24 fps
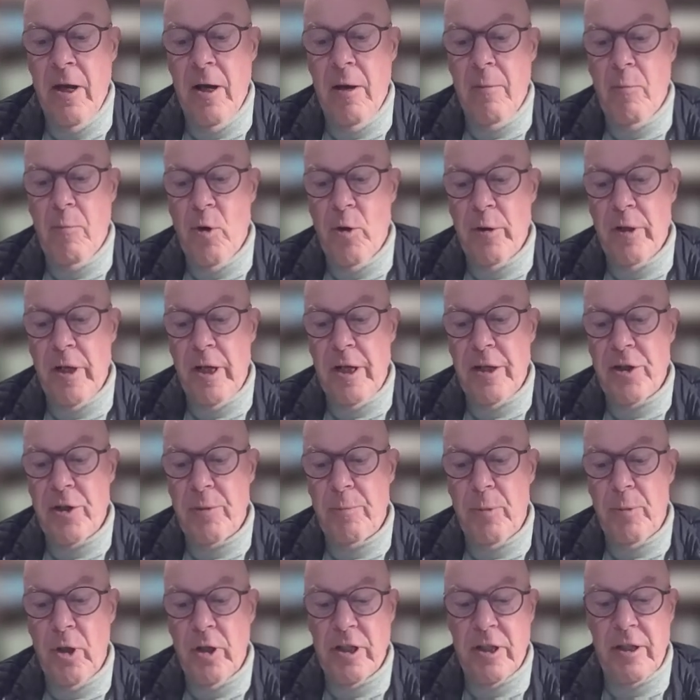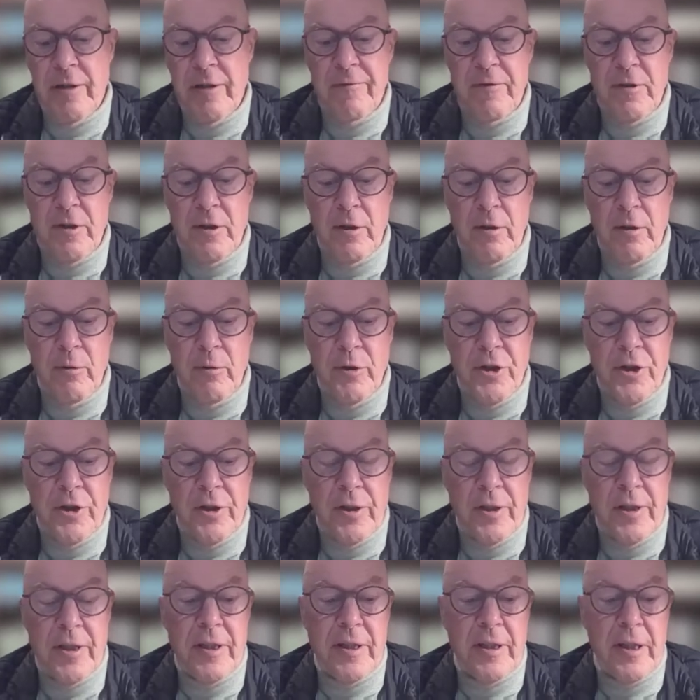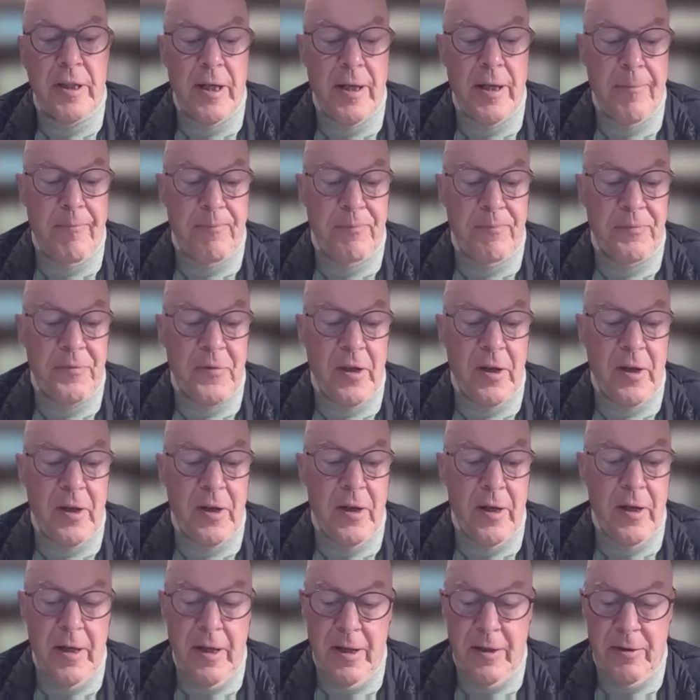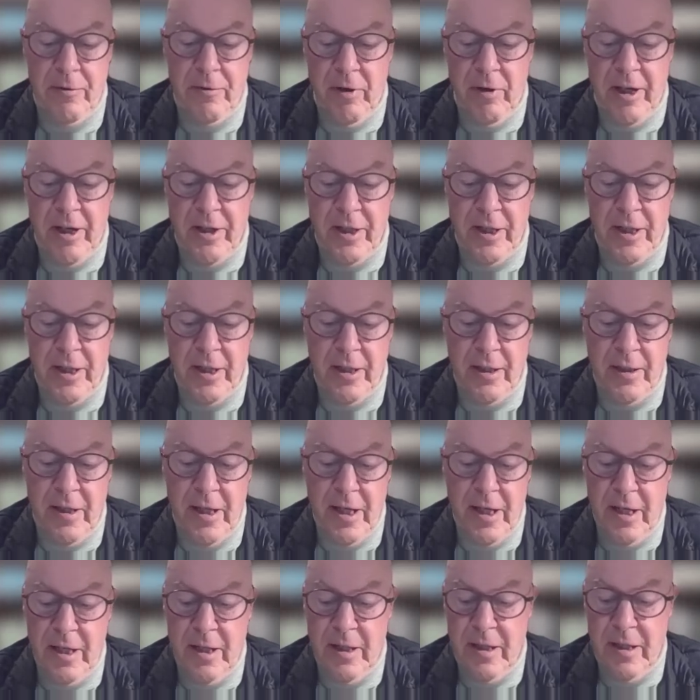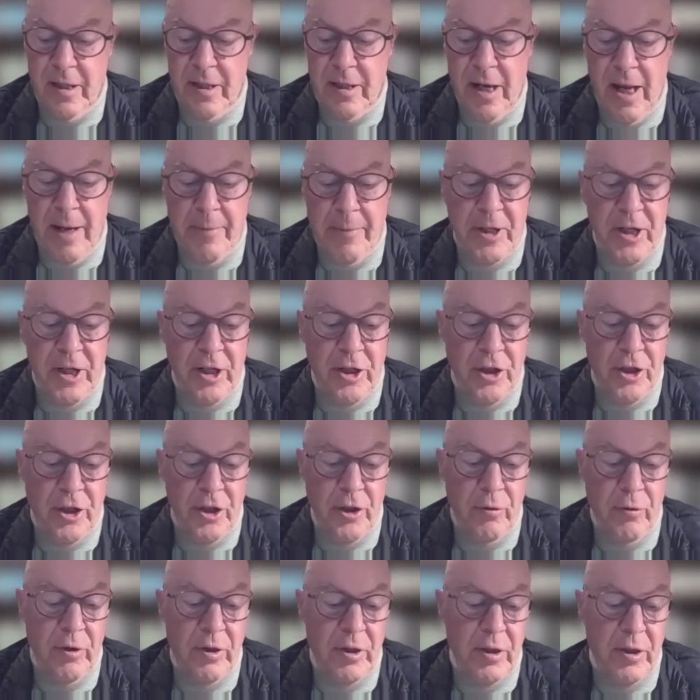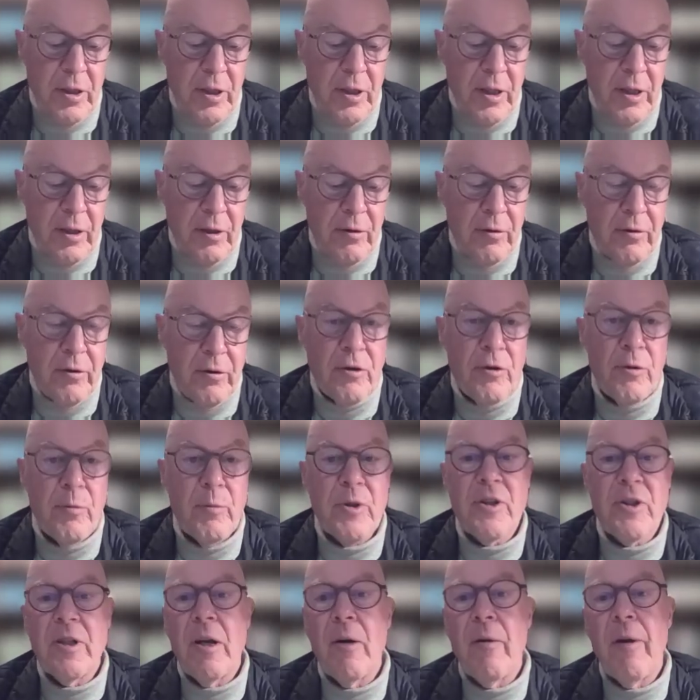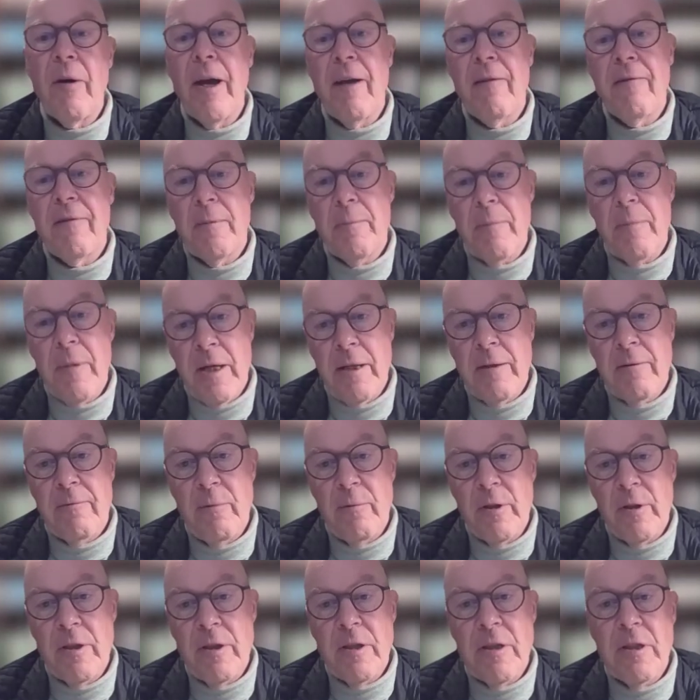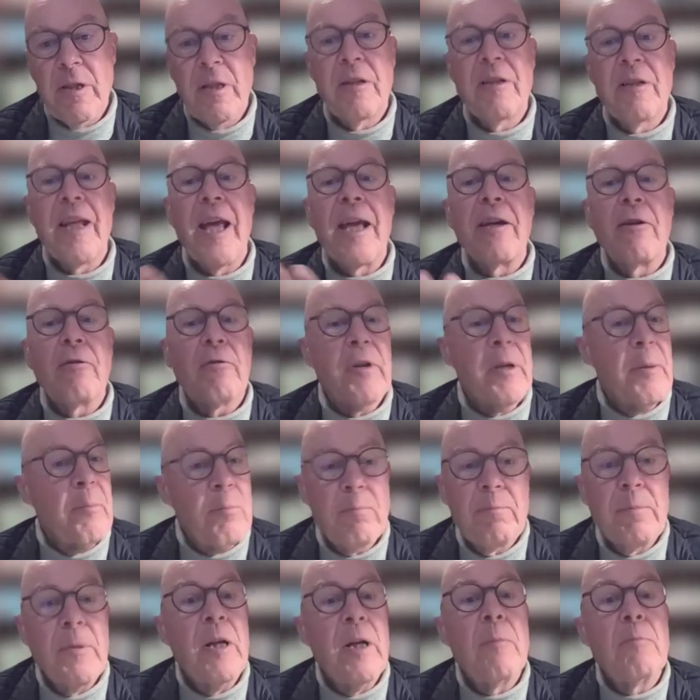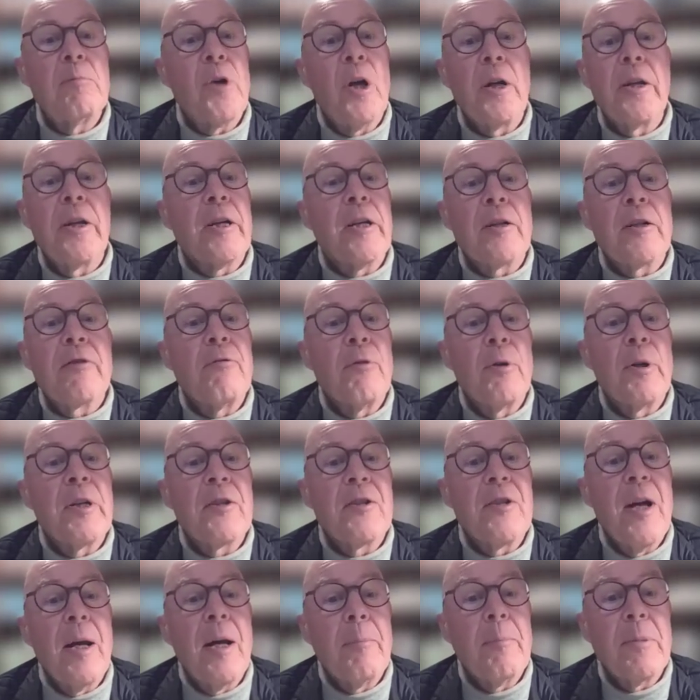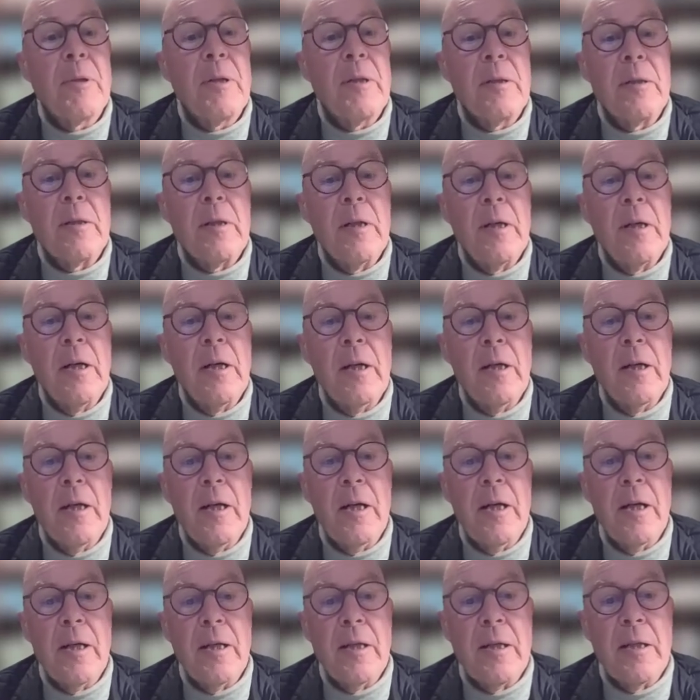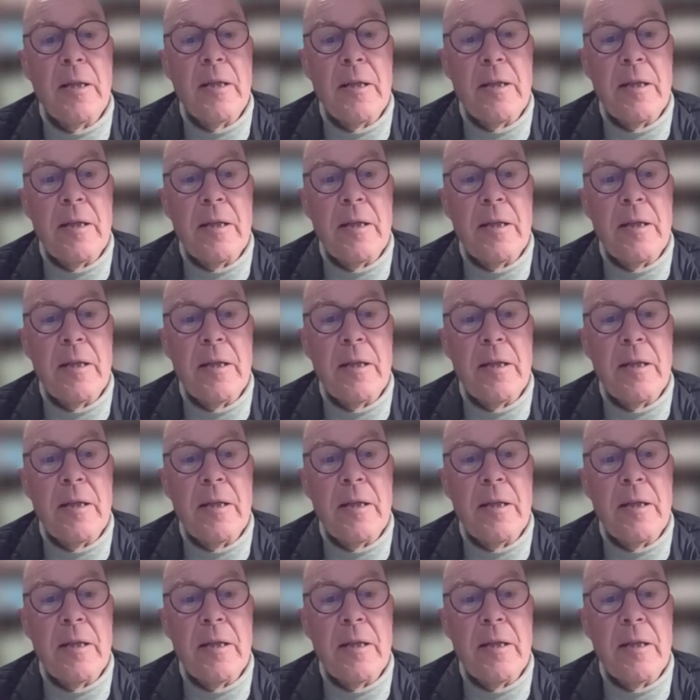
more nature positive solutions, addressing the climate issues consumers now have in mind with dairy products, for example, and